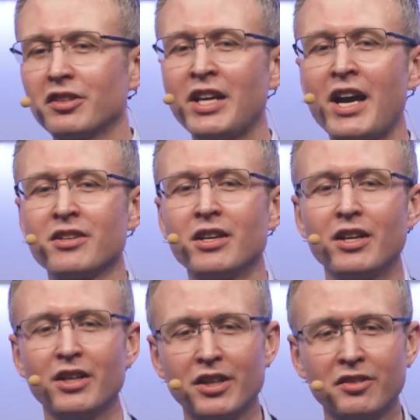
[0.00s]
again
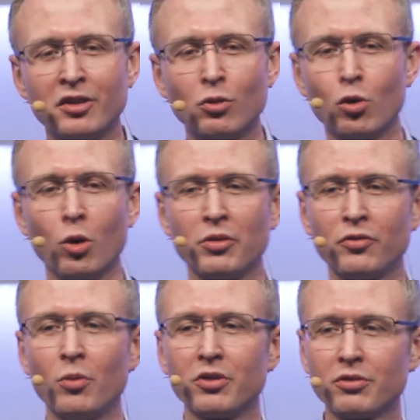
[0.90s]
in single core
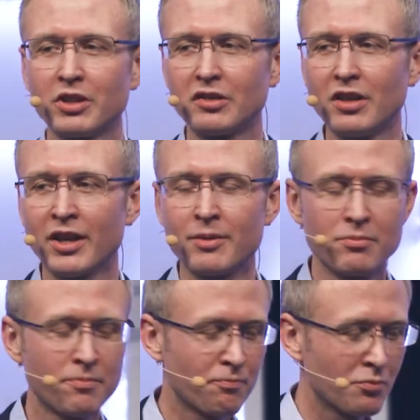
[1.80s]
performance with Xcelium.
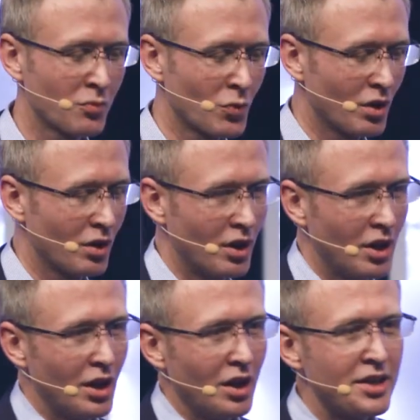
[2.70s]

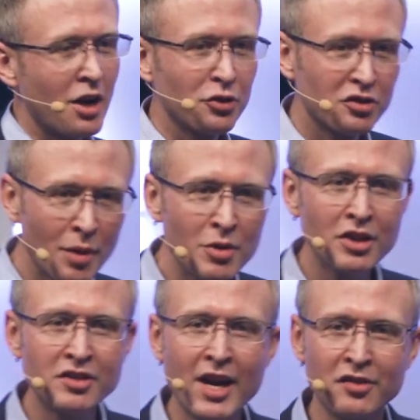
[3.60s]
Now, for some of
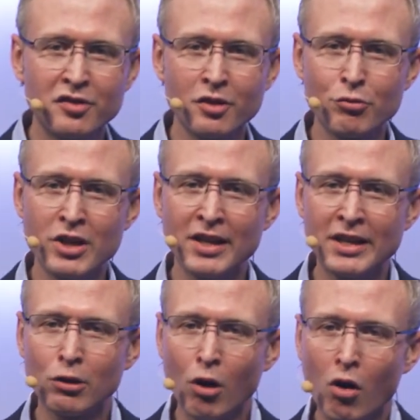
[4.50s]
the tests, the
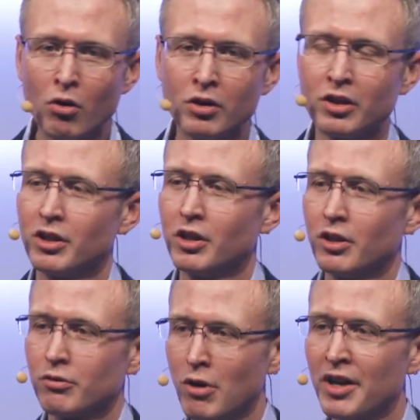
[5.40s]
really long
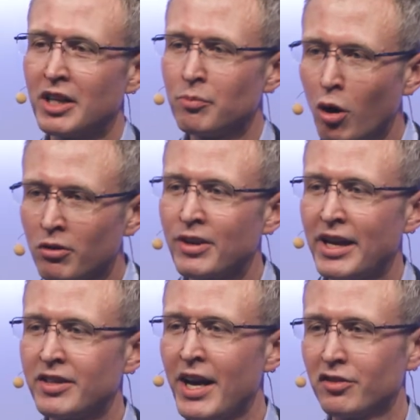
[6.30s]
running
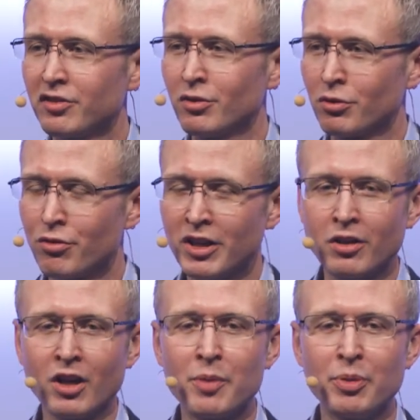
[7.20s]
bottleneck texts, your
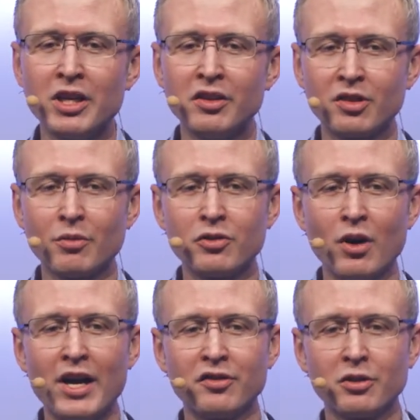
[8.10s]
critical I Ps, some of
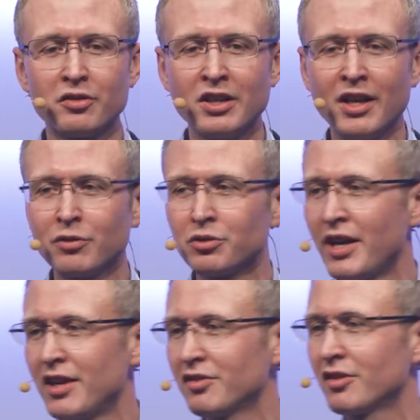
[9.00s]
your S O C level
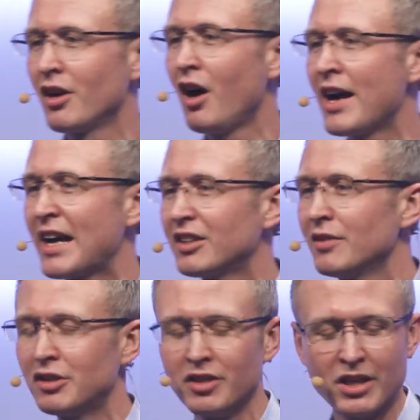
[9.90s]
tests that are high
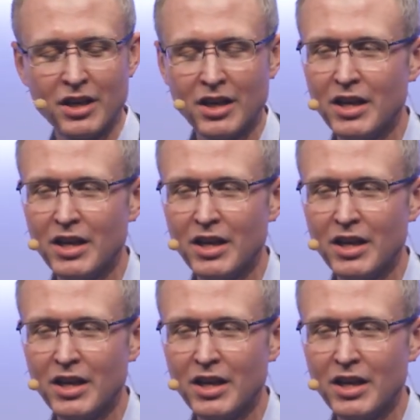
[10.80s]
activity,